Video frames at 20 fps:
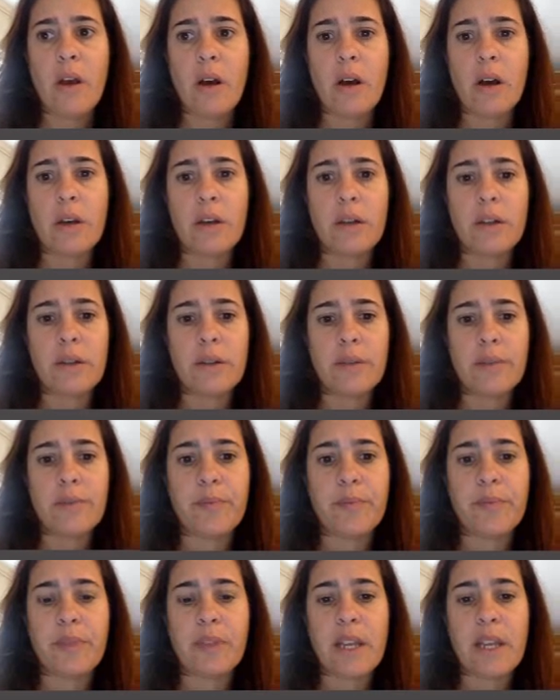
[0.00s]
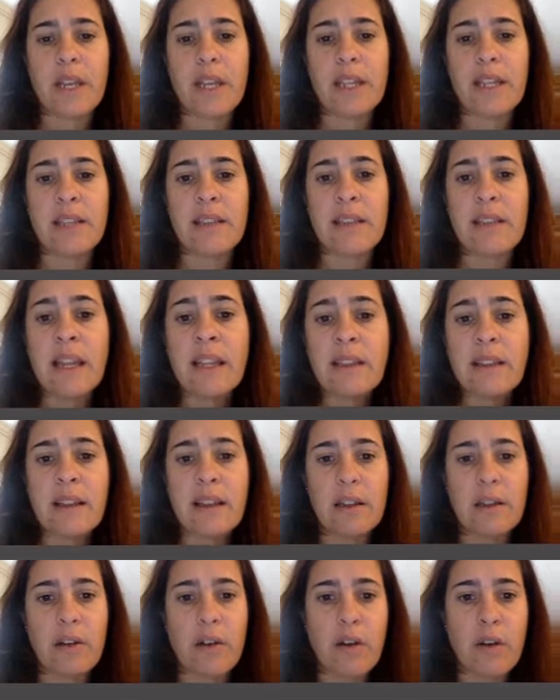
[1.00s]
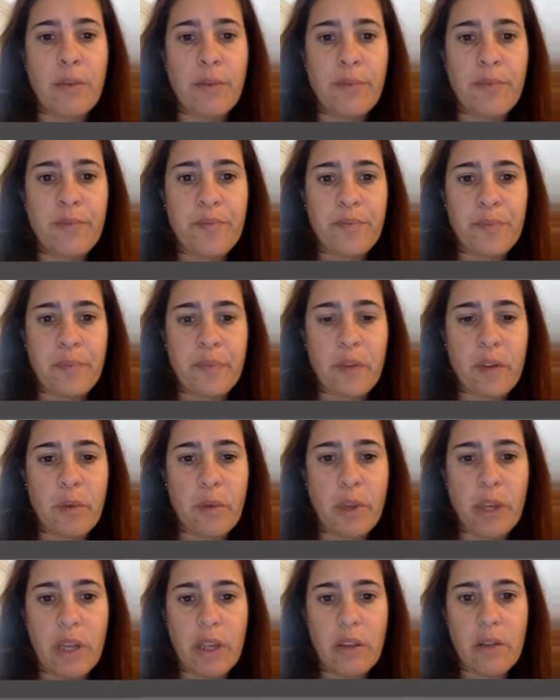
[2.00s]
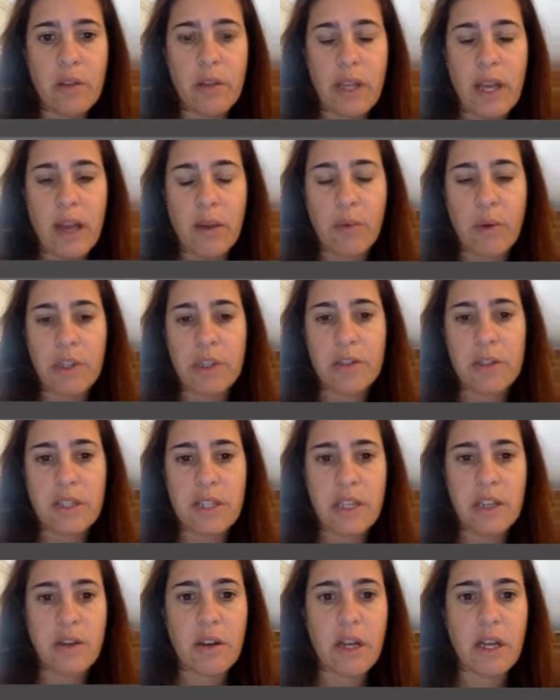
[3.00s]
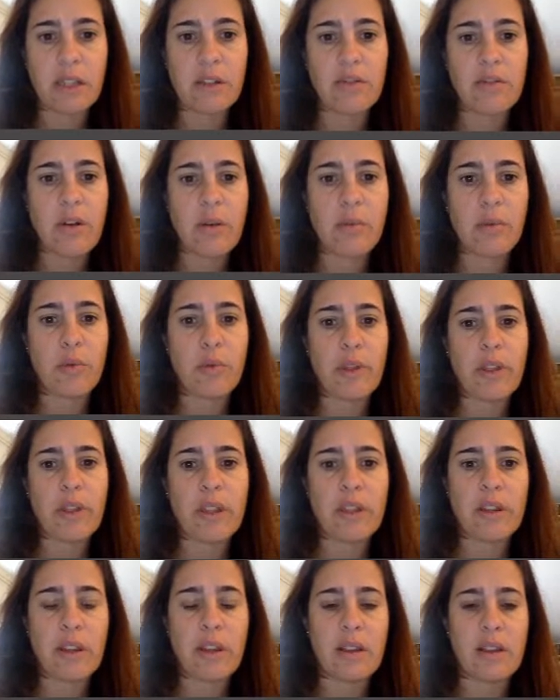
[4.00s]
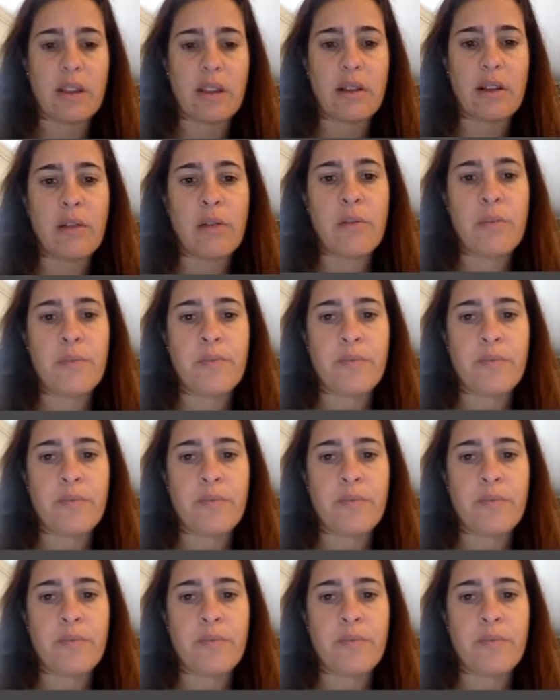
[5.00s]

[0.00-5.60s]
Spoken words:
In Inténtalo, we can do that one. You said you had trouble with Inténtalo.